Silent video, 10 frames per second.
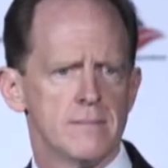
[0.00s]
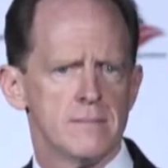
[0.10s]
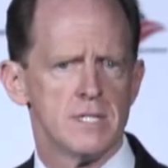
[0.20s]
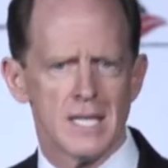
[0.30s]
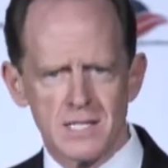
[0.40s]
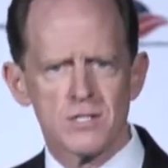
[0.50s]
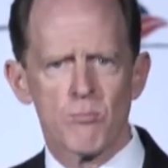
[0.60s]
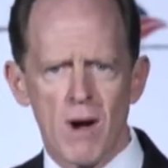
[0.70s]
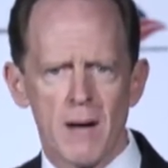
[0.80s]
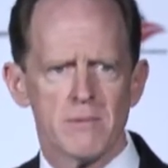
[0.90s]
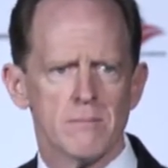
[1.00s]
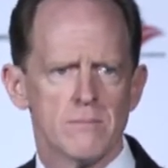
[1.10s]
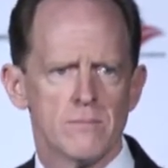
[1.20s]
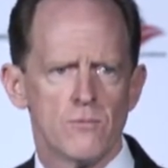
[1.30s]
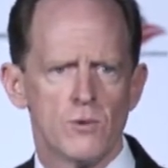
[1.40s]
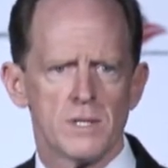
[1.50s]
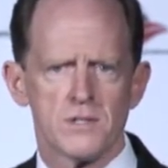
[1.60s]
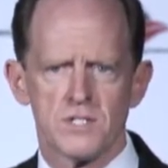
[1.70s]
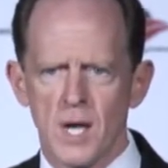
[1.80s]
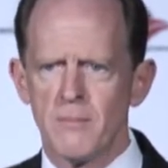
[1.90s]
See, that's the problem with
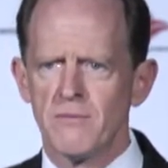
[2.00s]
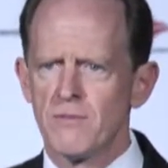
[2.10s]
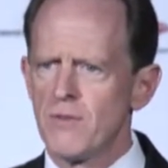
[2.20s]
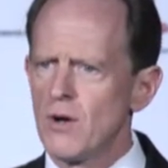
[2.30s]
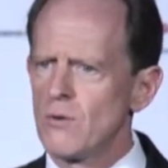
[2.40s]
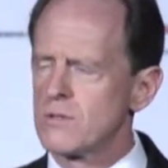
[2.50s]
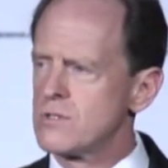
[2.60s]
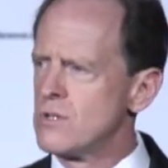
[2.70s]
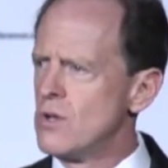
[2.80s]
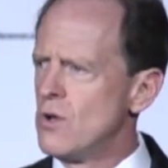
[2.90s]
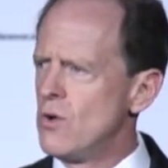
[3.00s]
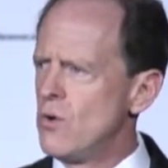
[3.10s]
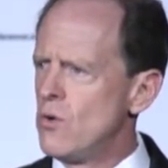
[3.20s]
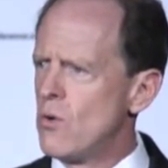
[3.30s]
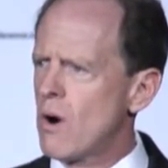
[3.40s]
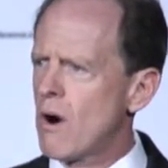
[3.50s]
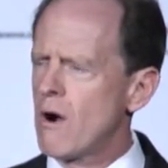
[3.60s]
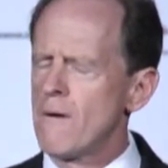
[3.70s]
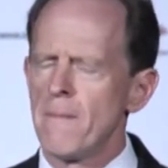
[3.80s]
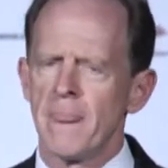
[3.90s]
some of the folks who
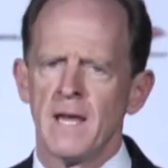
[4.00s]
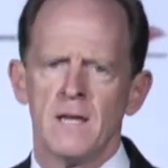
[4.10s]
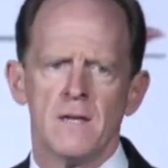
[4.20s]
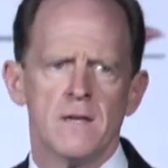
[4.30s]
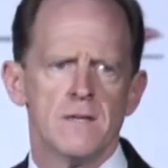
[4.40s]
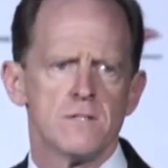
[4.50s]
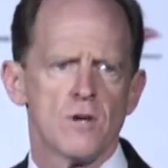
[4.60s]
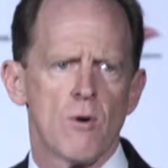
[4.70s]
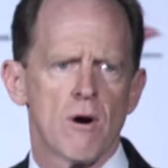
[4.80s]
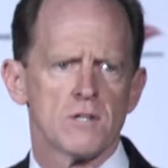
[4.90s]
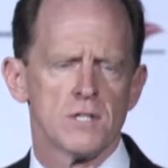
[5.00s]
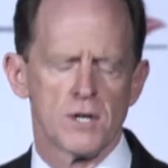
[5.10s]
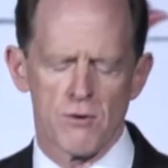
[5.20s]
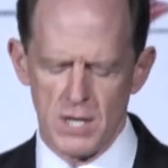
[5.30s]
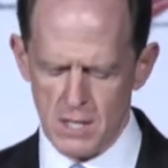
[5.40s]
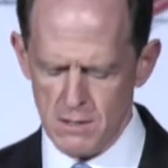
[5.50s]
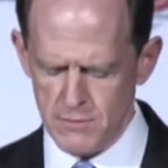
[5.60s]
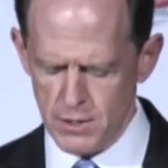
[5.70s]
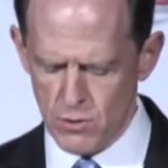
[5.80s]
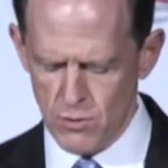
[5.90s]
are so harshly critical of
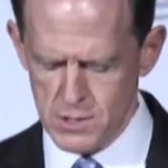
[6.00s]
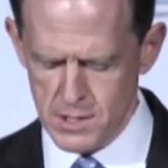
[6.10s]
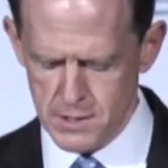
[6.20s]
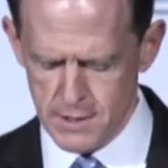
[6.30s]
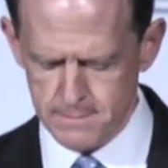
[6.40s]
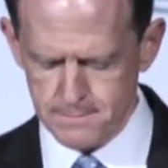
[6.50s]
Neil Gorsuch.